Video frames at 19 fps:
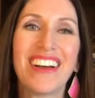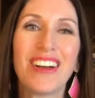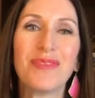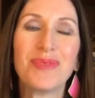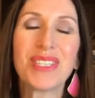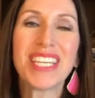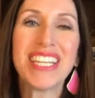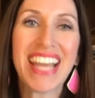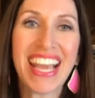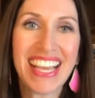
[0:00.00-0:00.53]

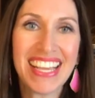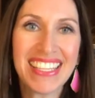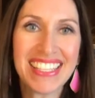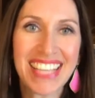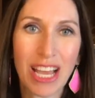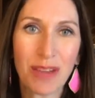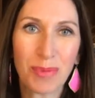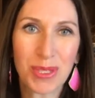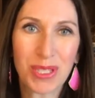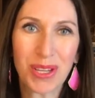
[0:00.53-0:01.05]
today's
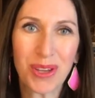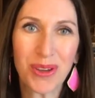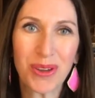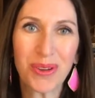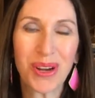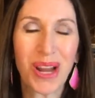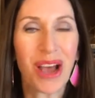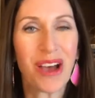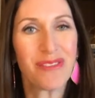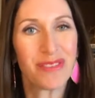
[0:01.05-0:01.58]

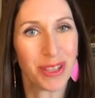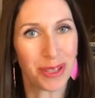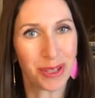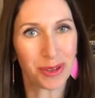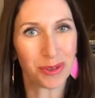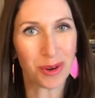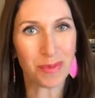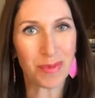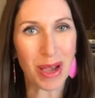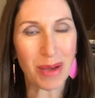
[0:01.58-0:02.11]
episode of the Legal
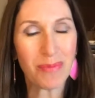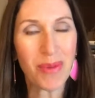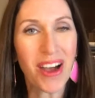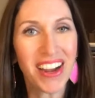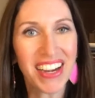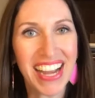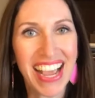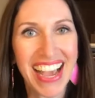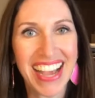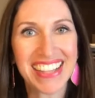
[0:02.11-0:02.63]
Roadmap
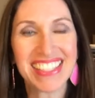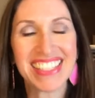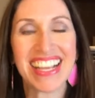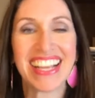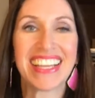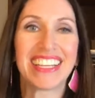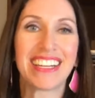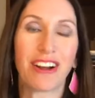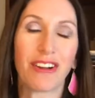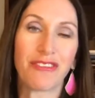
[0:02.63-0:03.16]
podcast
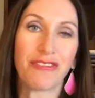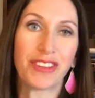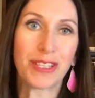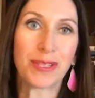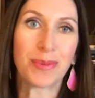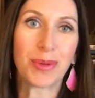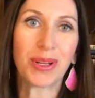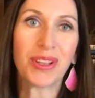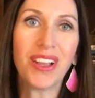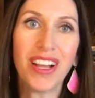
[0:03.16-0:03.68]
and our
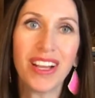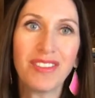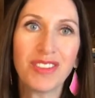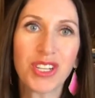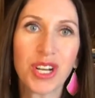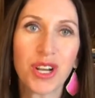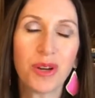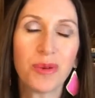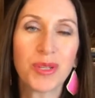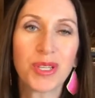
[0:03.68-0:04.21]
Facebook Live
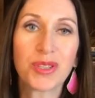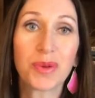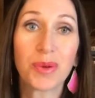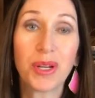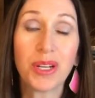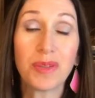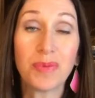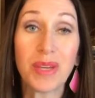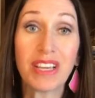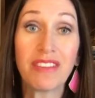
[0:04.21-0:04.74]
show, which is going
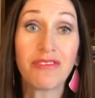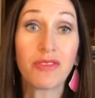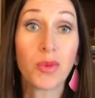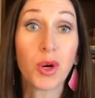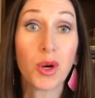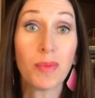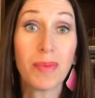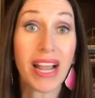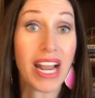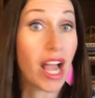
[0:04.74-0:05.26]
to be
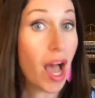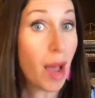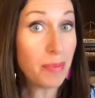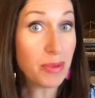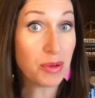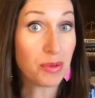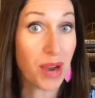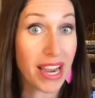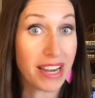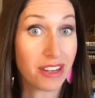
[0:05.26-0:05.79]
for my
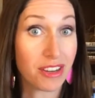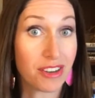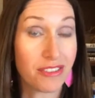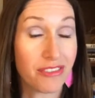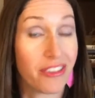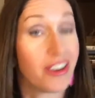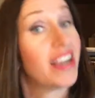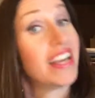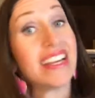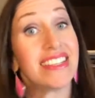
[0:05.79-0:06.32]
copywriter
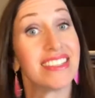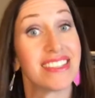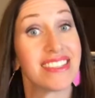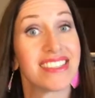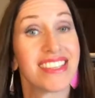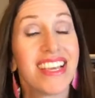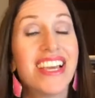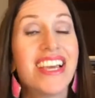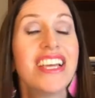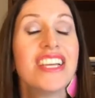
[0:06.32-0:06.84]
friends.
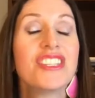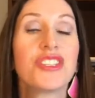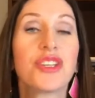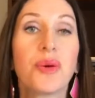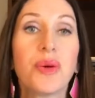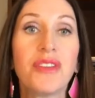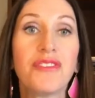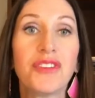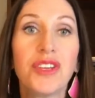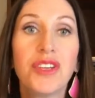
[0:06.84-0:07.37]
So
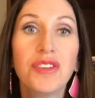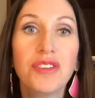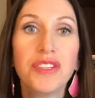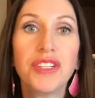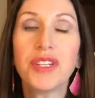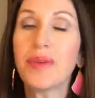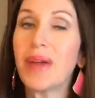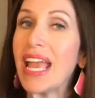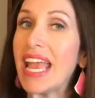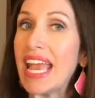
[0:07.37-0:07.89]
if you
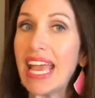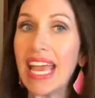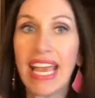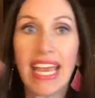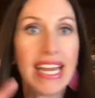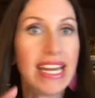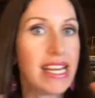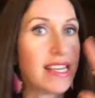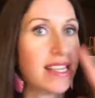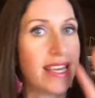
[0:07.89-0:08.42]
do
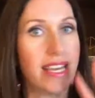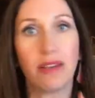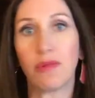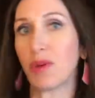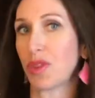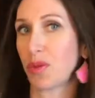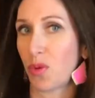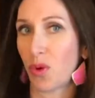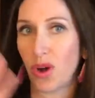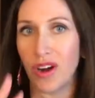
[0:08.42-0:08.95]
anything
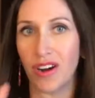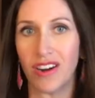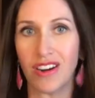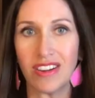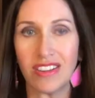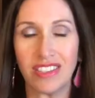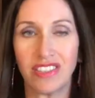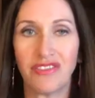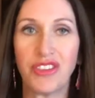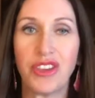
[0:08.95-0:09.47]
with
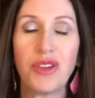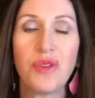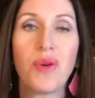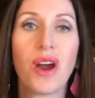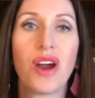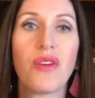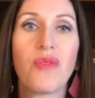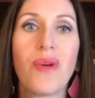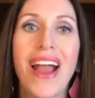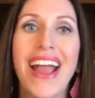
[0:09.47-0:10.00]
words, if you
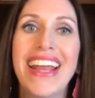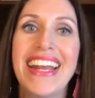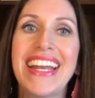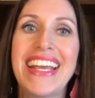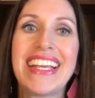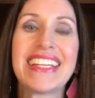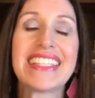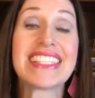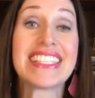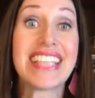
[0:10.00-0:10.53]
are
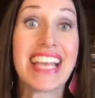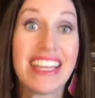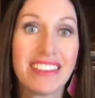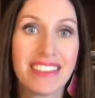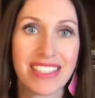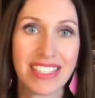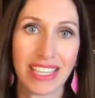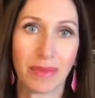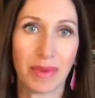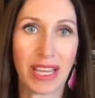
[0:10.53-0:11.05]
writing
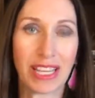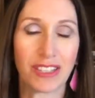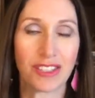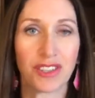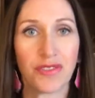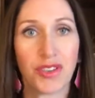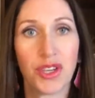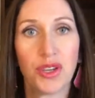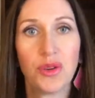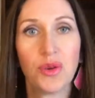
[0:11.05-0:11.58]
sales emails,
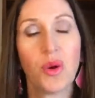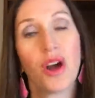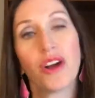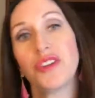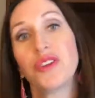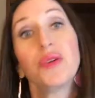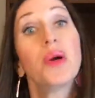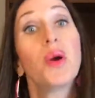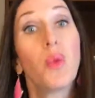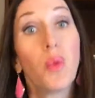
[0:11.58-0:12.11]
if you are
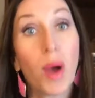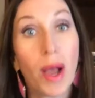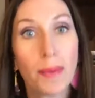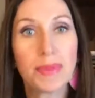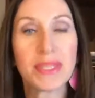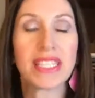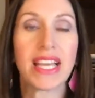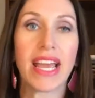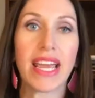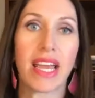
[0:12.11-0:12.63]
doing
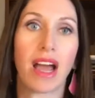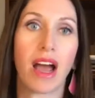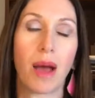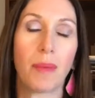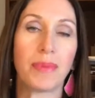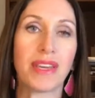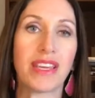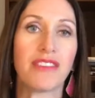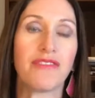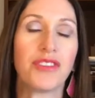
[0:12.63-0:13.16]
website
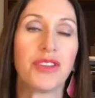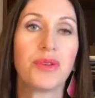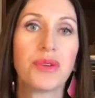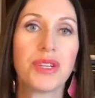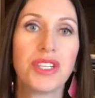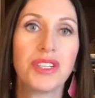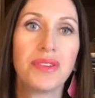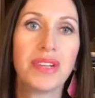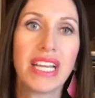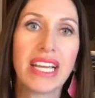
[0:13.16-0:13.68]
copy, if you are
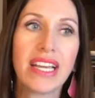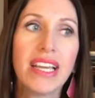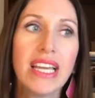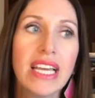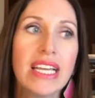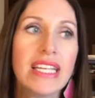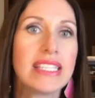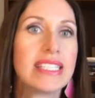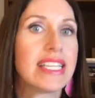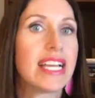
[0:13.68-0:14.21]
doing
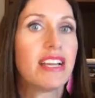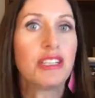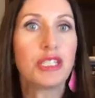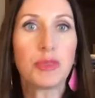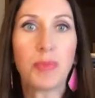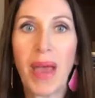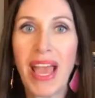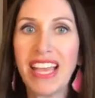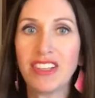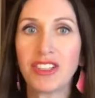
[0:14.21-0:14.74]
sales
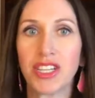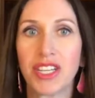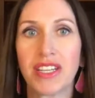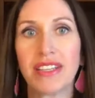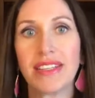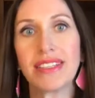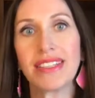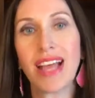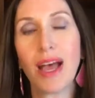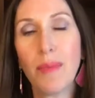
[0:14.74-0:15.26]

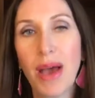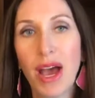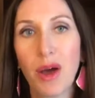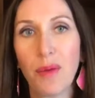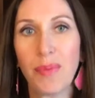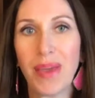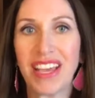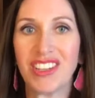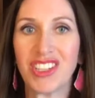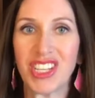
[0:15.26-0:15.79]
pages, about
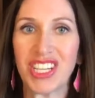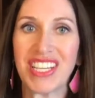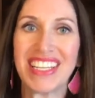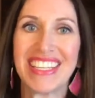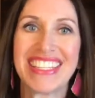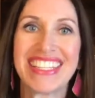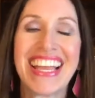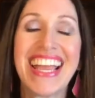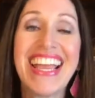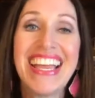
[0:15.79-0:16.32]

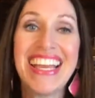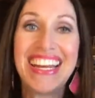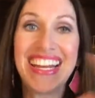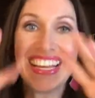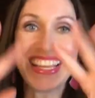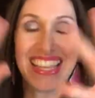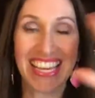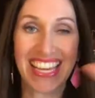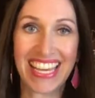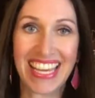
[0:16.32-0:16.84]
pages,
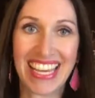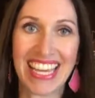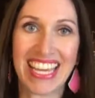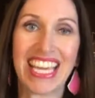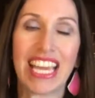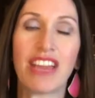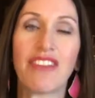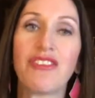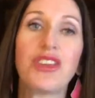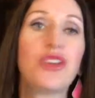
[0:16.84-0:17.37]
anything,
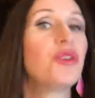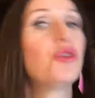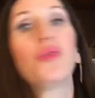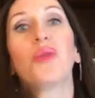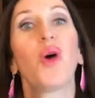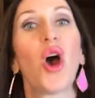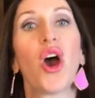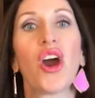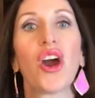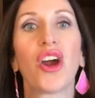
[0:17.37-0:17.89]
if you
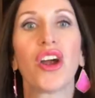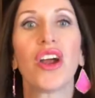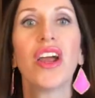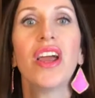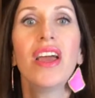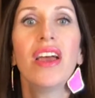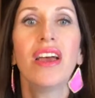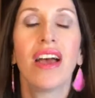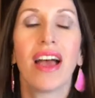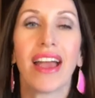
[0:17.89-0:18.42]
are
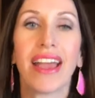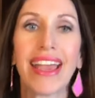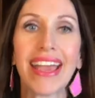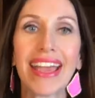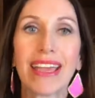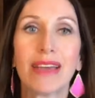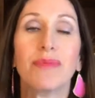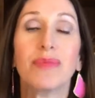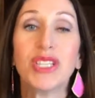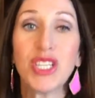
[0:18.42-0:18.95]

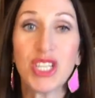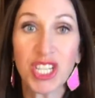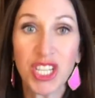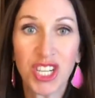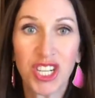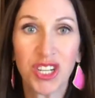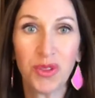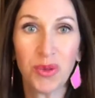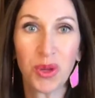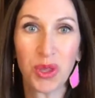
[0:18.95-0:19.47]
a
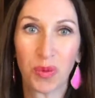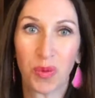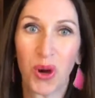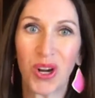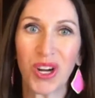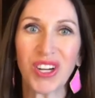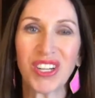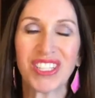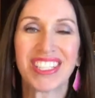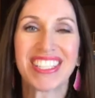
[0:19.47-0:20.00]
magician with
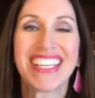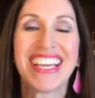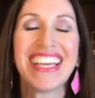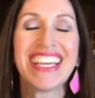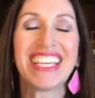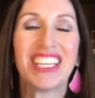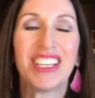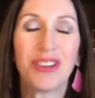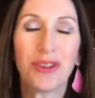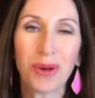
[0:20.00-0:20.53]
words,
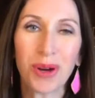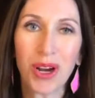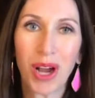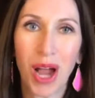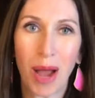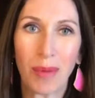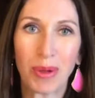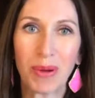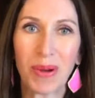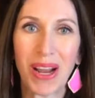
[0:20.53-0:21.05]
you are a
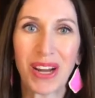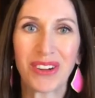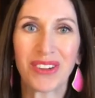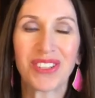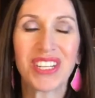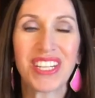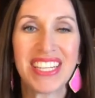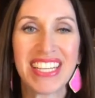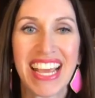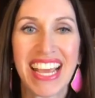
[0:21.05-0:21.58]
copywriter,
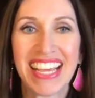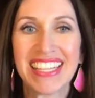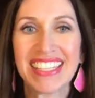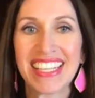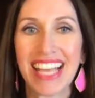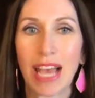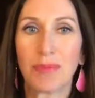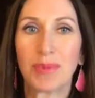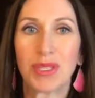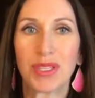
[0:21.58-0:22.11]
today's
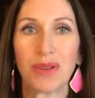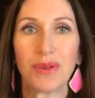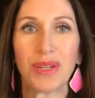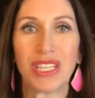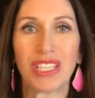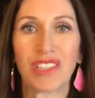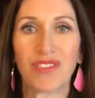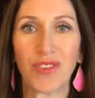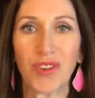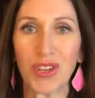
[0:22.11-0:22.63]
episode
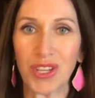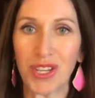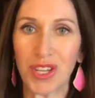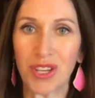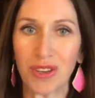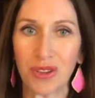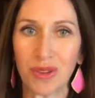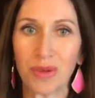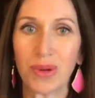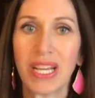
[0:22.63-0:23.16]
is for
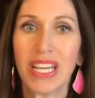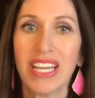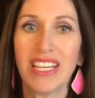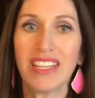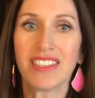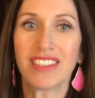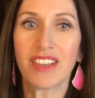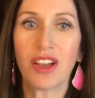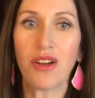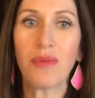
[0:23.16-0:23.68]
you.
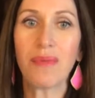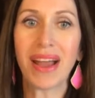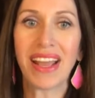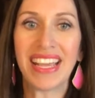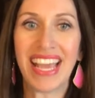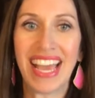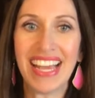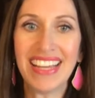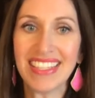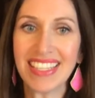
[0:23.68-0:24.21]
So my
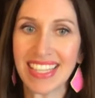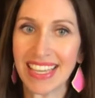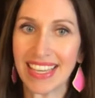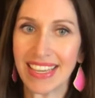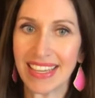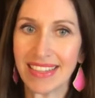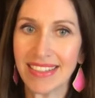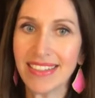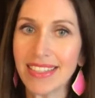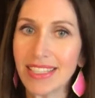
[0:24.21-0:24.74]
guess
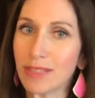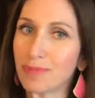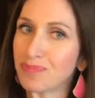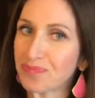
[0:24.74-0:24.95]
is